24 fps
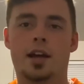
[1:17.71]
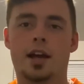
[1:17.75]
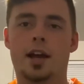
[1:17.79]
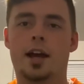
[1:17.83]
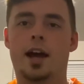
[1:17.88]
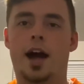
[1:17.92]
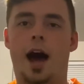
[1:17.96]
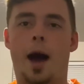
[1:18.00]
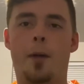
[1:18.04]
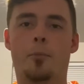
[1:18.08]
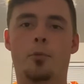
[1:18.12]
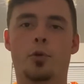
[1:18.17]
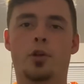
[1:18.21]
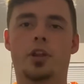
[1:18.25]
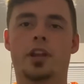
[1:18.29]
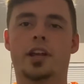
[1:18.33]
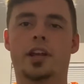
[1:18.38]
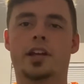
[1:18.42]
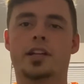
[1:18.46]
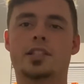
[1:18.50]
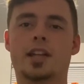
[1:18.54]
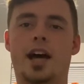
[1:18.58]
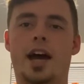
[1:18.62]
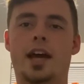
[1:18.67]
I'm really
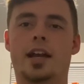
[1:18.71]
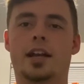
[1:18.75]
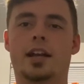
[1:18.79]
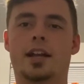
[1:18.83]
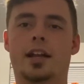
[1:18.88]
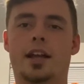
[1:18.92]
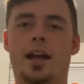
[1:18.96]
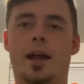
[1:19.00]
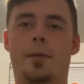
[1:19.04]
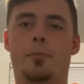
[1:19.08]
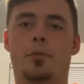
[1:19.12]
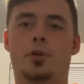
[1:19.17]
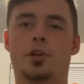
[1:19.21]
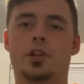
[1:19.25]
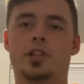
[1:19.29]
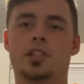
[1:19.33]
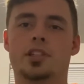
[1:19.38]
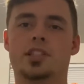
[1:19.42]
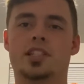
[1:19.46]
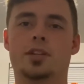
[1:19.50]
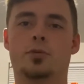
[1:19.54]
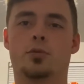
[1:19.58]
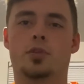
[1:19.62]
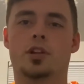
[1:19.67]
excited. I'm really
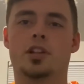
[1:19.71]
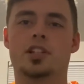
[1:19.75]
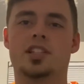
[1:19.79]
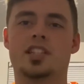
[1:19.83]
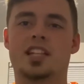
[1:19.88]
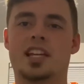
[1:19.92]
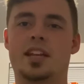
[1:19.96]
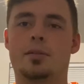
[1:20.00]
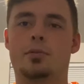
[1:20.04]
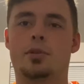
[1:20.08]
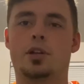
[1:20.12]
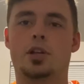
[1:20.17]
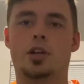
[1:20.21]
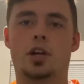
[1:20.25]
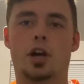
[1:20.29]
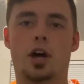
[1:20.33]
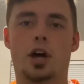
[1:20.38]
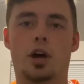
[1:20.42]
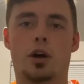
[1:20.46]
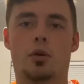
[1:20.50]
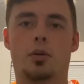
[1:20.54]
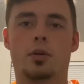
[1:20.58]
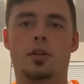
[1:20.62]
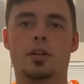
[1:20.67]
see where this team can
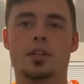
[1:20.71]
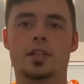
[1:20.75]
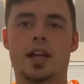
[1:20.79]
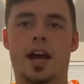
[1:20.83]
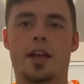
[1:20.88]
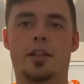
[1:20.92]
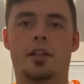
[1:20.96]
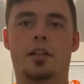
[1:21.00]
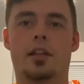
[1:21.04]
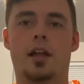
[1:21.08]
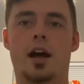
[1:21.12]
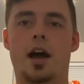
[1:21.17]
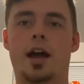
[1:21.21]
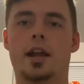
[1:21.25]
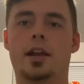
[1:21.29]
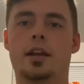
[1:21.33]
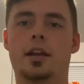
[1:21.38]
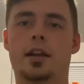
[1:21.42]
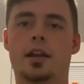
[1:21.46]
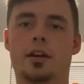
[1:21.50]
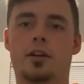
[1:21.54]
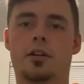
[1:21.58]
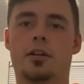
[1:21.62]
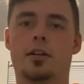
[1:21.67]
go down the line
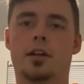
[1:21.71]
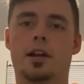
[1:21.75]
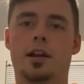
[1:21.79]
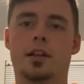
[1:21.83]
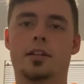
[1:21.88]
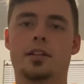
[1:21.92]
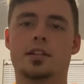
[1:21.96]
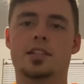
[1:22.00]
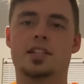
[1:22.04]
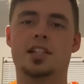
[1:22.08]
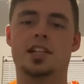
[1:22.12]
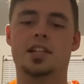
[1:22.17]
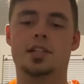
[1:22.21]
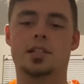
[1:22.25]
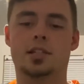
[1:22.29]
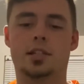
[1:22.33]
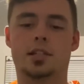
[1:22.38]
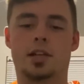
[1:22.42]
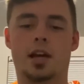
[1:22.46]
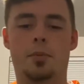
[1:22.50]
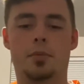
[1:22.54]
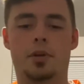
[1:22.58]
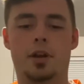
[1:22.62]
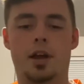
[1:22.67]
here in the season
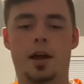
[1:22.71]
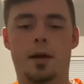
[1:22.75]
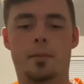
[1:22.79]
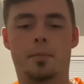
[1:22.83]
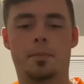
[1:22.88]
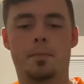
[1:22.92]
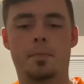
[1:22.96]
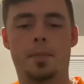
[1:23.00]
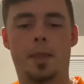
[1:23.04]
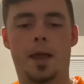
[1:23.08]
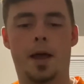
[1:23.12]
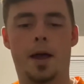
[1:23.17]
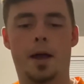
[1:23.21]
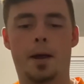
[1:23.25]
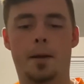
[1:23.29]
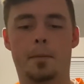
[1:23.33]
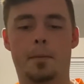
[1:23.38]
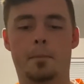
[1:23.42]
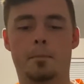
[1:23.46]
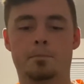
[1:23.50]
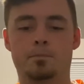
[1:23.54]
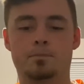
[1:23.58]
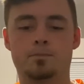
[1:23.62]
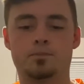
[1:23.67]
coming up.
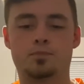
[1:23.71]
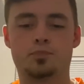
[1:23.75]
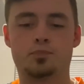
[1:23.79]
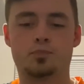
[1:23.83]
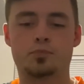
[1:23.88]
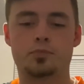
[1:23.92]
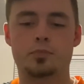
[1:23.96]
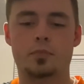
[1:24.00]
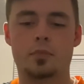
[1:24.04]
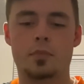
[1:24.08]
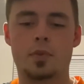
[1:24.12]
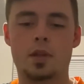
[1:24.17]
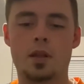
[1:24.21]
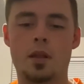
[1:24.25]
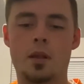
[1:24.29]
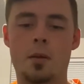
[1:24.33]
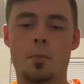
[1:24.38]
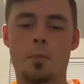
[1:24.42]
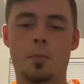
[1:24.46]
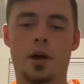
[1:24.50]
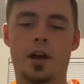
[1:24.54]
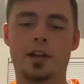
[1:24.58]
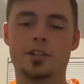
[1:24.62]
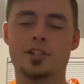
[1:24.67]

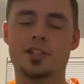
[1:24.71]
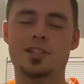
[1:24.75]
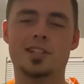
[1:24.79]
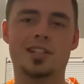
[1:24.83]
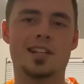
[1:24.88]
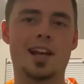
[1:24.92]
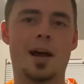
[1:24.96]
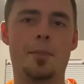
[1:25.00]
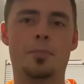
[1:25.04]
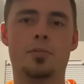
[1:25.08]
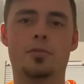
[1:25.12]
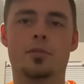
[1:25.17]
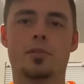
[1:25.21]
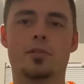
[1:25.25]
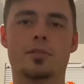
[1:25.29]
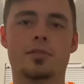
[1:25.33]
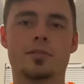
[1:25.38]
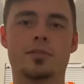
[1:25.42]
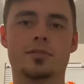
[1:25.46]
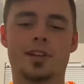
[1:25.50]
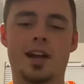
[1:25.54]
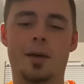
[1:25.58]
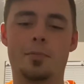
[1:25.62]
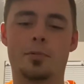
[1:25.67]
But just a couple
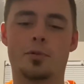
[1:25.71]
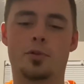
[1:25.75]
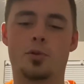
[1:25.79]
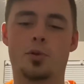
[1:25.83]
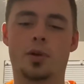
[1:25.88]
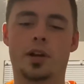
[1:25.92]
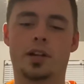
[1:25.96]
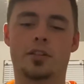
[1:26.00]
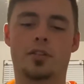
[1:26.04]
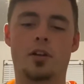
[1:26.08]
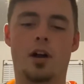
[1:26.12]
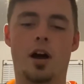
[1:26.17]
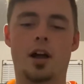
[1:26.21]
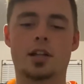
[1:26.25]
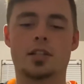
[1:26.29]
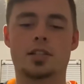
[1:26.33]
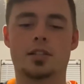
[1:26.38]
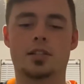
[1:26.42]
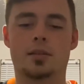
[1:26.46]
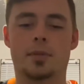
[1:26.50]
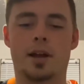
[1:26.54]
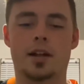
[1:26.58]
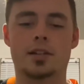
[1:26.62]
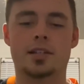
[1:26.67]
quick thoughts
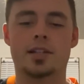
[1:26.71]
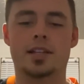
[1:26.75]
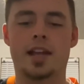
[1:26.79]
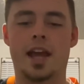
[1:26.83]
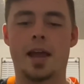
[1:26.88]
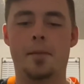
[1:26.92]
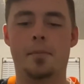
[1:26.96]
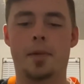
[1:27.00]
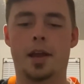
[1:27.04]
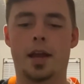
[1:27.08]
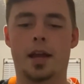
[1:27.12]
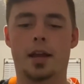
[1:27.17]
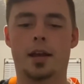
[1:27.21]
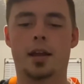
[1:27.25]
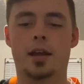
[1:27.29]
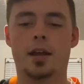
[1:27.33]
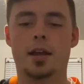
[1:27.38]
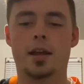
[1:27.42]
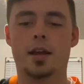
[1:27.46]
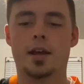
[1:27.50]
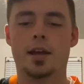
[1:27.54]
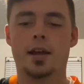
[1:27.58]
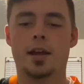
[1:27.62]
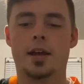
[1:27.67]
about today, man.
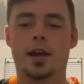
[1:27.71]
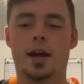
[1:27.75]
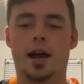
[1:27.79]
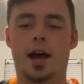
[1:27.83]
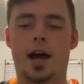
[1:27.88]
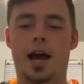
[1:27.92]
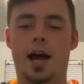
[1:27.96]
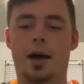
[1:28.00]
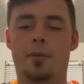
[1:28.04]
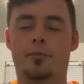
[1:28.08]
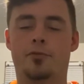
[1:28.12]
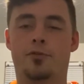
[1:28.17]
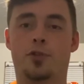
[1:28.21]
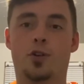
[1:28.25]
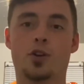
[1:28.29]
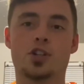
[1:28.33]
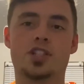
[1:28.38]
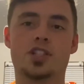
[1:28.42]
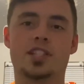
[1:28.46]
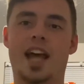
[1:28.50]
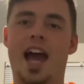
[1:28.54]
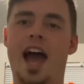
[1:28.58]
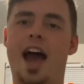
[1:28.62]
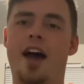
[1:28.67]

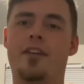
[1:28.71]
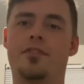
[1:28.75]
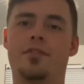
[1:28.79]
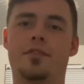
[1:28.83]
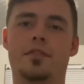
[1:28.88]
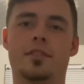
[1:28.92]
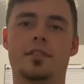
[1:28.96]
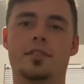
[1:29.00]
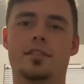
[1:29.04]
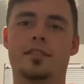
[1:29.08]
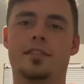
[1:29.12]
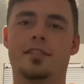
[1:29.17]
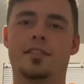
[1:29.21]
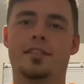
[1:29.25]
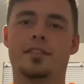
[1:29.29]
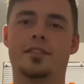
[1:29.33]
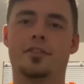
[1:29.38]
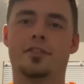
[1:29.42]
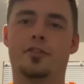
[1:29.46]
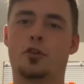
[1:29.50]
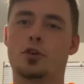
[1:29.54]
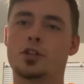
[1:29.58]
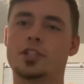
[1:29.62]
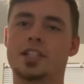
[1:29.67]
First half
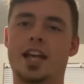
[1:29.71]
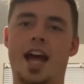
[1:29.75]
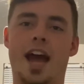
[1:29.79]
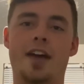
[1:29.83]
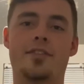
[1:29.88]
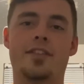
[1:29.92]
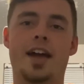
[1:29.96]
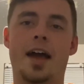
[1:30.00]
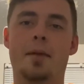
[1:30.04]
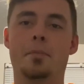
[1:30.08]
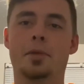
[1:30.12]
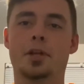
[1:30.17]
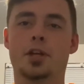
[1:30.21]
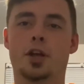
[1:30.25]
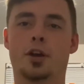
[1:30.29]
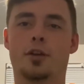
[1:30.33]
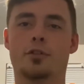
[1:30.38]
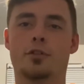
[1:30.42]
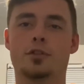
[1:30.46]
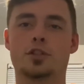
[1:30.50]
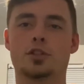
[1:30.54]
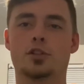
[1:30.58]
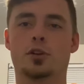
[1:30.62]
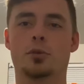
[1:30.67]
had me
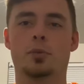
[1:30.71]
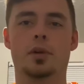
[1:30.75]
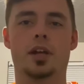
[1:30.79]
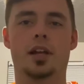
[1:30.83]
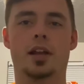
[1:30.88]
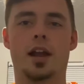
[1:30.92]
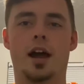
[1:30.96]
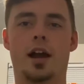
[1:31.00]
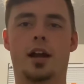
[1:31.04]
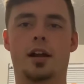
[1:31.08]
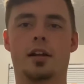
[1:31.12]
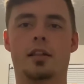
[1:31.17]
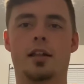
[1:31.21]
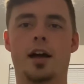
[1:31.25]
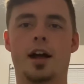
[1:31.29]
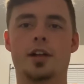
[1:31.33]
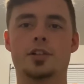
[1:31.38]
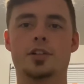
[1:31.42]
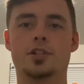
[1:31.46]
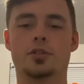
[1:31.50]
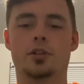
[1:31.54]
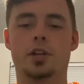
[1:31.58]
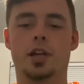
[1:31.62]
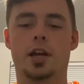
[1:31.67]
nervous a little bit, not gonna lie
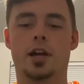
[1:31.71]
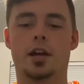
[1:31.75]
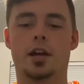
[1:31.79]
to you.